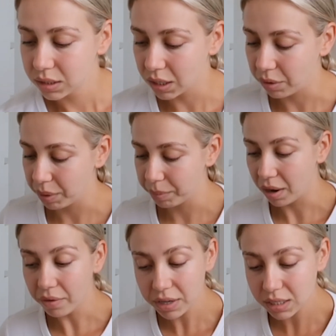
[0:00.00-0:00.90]
So I'm um,
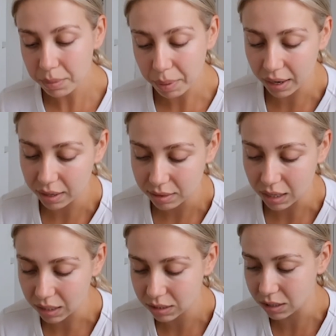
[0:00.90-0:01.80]
obviously packing
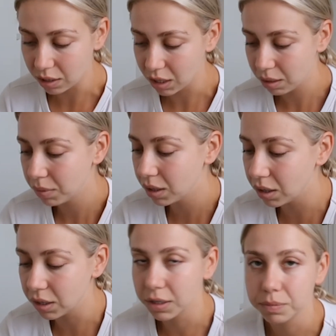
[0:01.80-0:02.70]
that. I think I'm
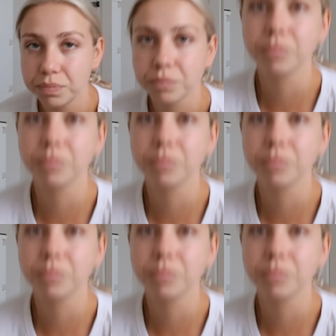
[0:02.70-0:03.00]
gonna,